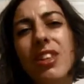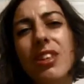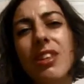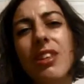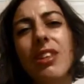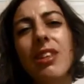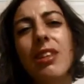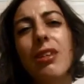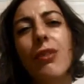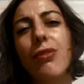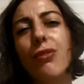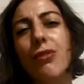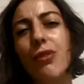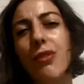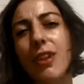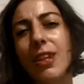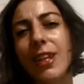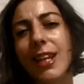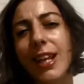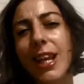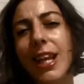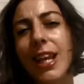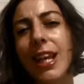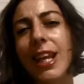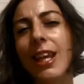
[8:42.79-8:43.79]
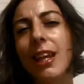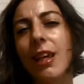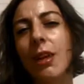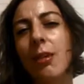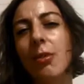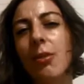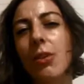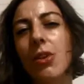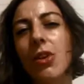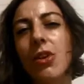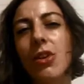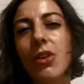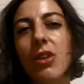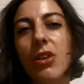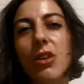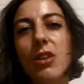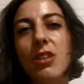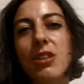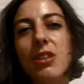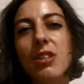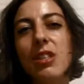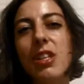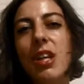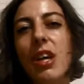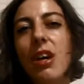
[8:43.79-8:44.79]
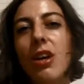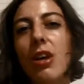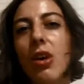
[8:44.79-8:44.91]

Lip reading: differently because they are